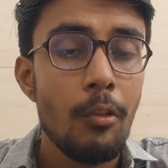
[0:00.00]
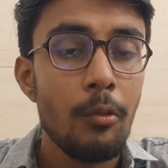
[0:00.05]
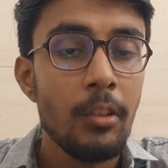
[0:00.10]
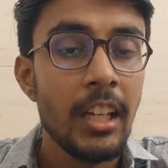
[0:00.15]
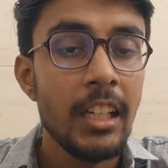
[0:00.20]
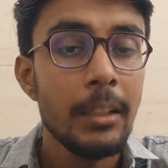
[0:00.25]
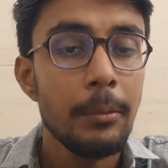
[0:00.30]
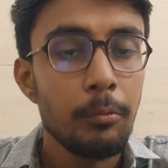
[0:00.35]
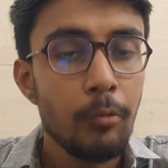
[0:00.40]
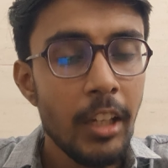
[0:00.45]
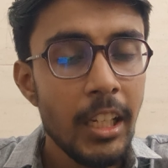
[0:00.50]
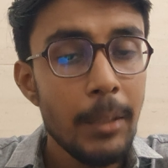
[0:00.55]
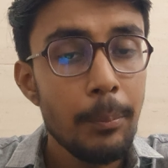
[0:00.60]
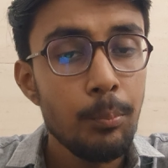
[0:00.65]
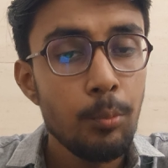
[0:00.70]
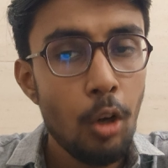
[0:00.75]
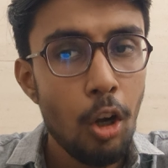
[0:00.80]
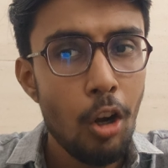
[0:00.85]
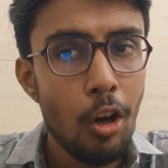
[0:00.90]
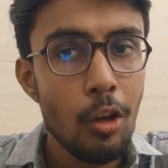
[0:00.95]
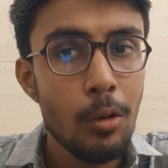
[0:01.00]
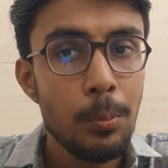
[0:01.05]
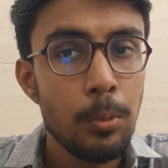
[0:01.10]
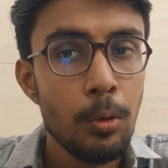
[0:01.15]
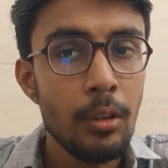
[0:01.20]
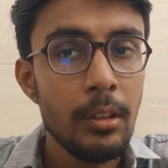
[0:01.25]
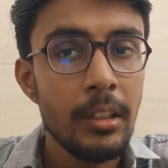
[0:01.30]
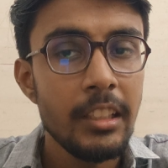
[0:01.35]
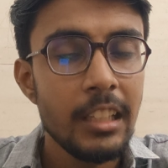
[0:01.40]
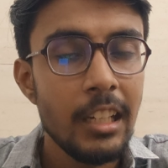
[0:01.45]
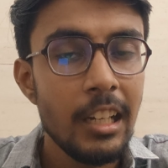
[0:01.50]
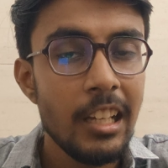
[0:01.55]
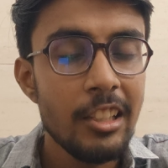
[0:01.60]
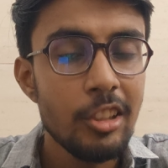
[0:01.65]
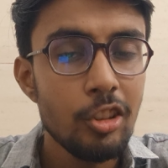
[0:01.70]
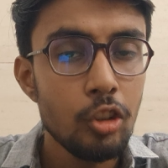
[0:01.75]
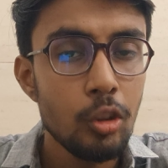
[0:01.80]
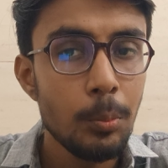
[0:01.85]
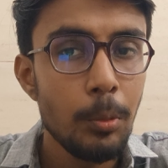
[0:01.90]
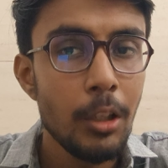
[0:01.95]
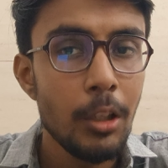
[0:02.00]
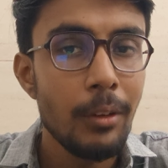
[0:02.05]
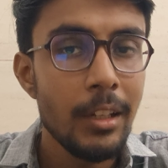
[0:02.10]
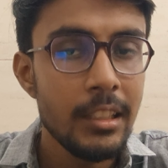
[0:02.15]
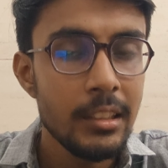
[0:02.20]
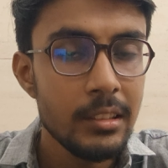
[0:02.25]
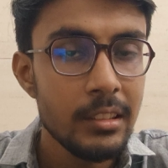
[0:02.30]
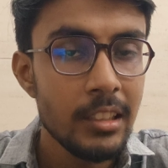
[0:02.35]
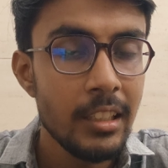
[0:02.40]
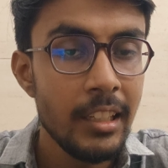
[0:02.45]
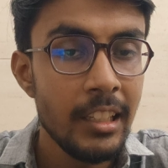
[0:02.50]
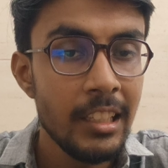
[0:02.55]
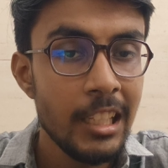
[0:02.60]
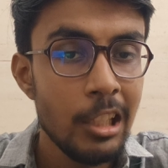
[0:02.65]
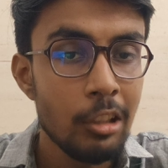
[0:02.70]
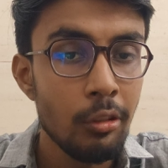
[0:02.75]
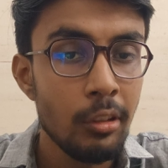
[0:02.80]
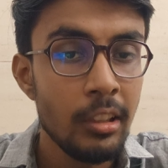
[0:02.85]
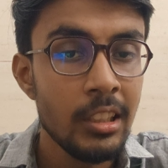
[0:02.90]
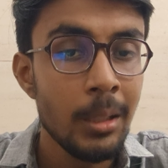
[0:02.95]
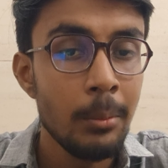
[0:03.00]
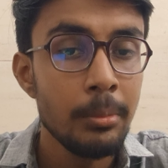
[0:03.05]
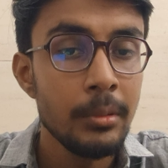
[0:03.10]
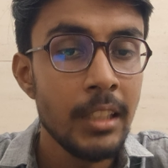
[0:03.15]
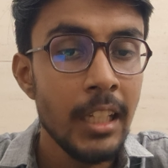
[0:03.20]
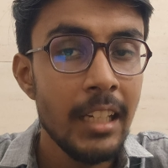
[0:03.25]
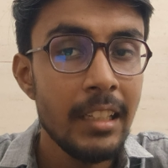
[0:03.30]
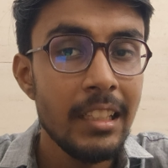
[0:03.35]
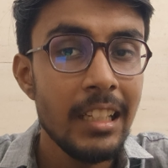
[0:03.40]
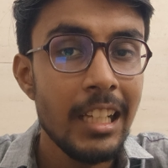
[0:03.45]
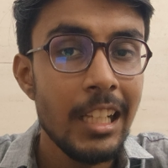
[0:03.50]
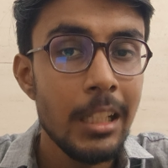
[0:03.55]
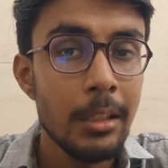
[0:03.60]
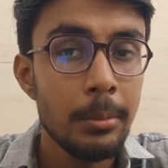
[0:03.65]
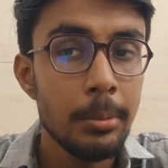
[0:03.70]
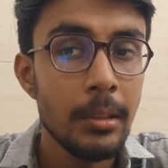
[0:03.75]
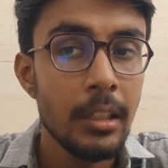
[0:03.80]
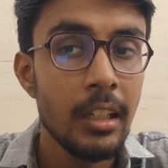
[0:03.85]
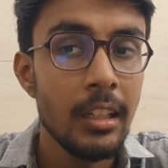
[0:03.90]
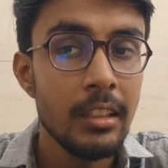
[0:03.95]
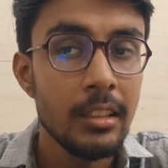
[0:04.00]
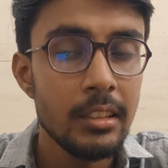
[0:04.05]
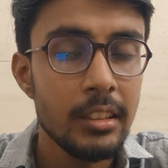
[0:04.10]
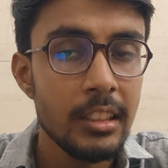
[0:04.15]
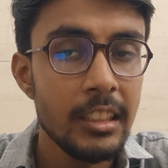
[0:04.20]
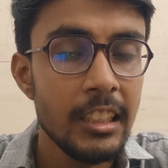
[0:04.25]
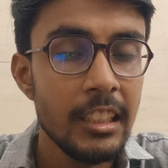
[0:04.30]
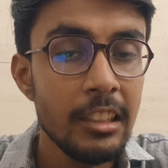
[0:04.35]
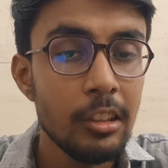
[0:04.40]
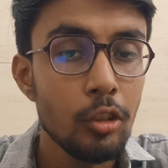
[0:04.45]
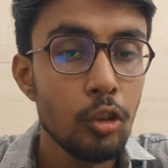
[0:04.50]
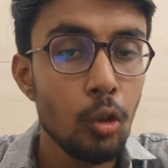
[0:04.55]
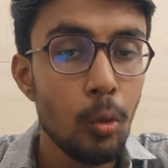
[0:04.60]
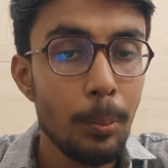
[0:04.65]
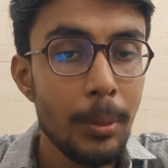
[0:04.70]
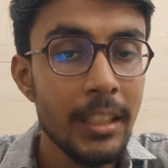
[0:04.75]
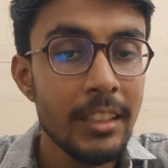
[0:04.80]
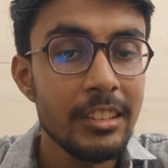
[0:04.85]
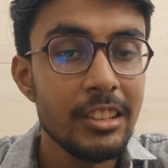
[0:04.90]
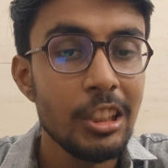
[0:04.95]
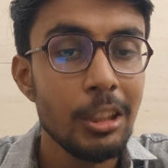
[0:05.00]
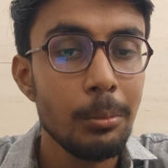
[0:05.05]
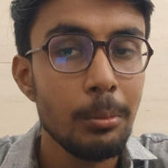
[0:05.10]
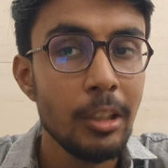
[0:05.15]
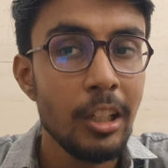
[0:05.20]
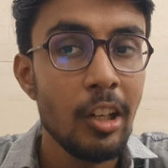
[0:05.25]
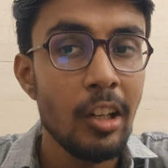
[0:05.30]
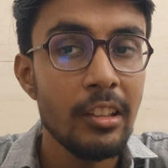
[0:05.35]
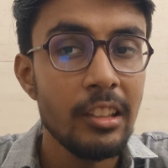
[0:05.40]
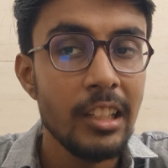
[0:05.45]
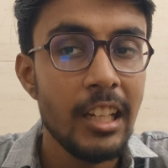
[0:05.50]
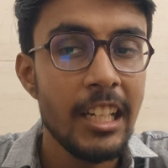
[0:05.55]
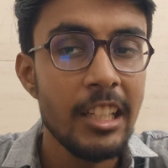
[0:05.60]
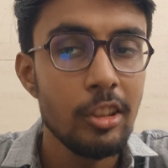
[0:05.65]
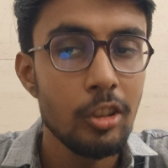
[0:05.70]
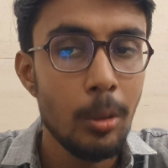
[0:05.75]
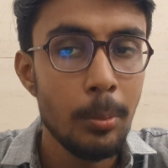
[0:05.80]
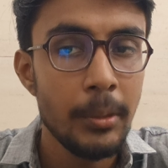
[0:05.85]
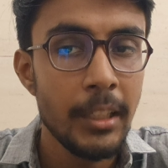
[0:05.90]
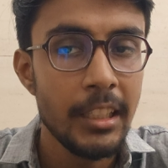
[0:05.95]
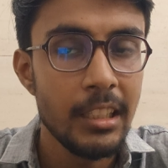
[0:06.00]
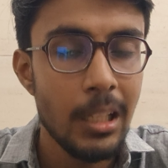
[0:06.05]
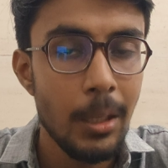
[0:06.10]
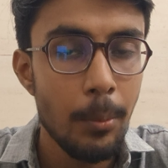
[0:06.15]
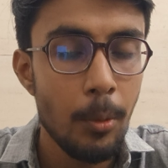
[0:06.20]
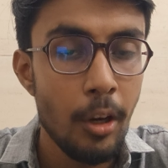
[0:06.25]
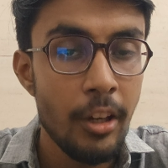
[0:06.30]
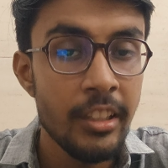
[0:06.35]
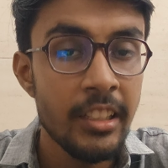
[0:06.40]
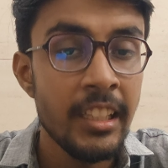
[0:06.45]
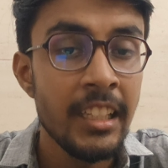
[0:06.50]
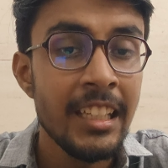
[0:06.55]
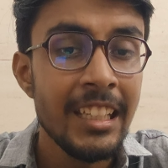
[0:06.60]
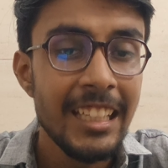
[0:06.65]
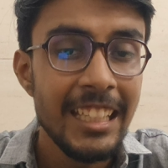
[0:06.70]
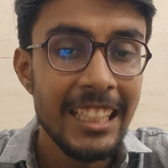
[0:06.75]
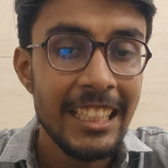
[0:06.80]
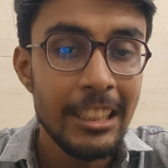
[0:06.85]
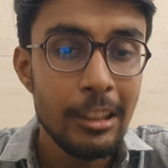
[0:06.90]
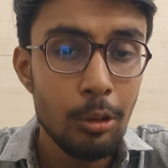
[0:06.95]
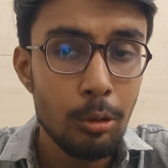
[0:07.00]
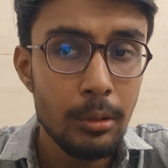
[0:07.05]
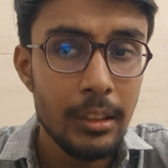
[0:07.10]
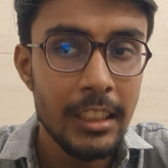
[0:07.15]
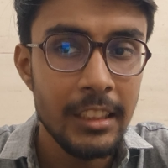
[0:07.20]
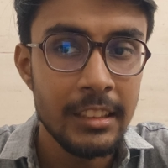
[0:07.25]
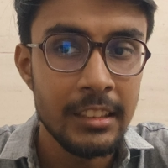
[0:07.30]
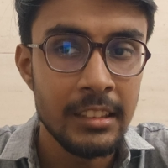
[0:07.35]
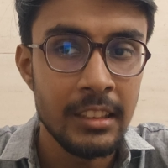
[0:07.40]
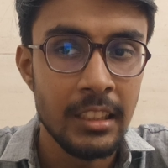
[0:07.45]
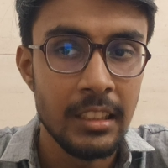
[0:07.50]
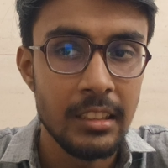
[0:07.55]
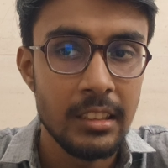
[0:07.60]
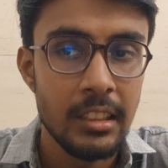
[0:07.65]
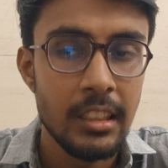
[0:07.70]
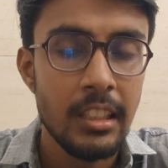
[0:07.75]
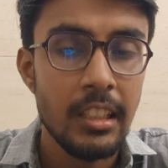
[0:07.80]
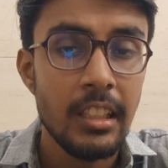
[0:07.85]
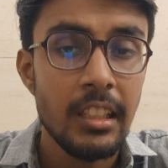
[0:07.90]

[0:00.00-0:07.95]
yet very powerful unsupervised learning algorithm that helps us in grouping similar kinds of data points into clusters.